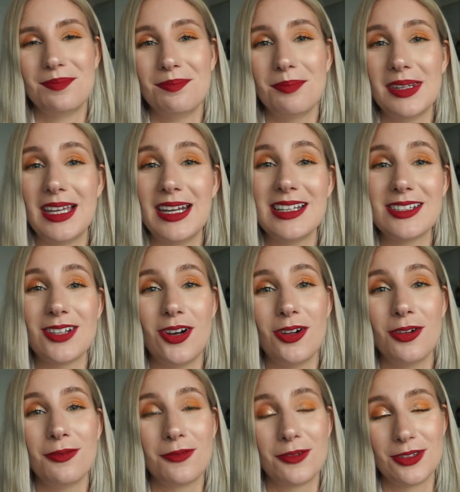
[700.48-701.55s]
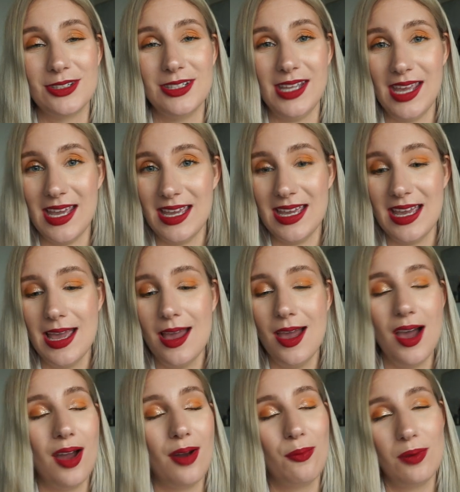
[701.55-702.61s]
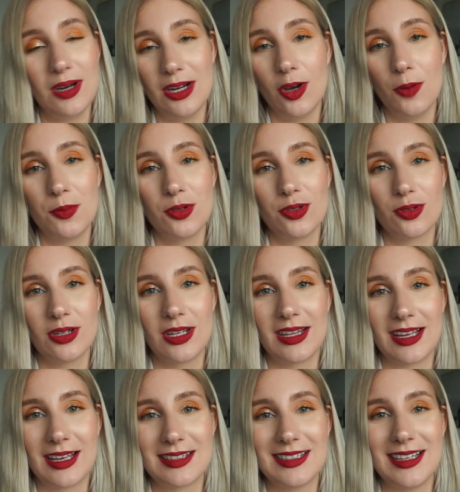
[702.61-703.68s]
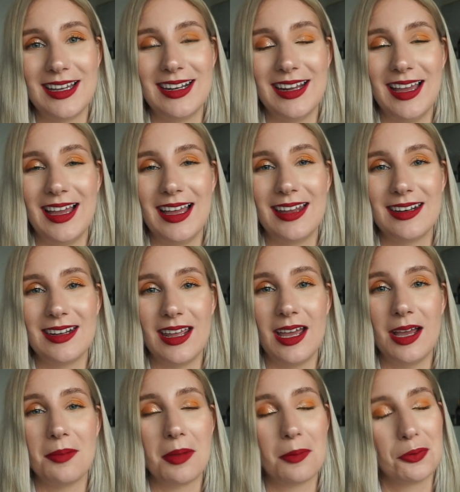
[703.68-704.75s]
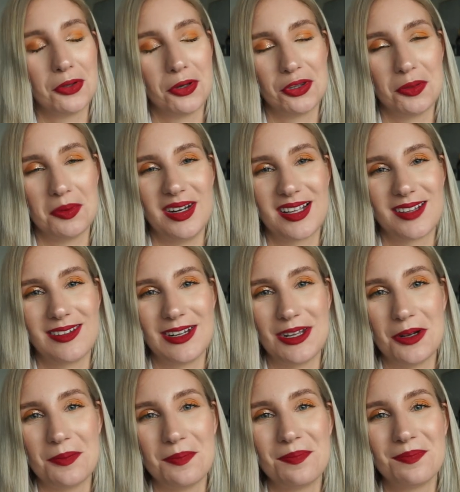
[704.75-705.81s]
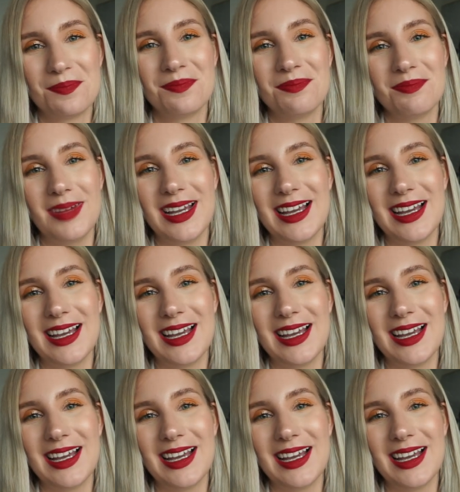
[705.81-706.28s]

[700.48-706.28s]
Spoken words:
But that is all for today. I really hope you enjoyed it, like I said, and I will talk to you in my next video. Bye,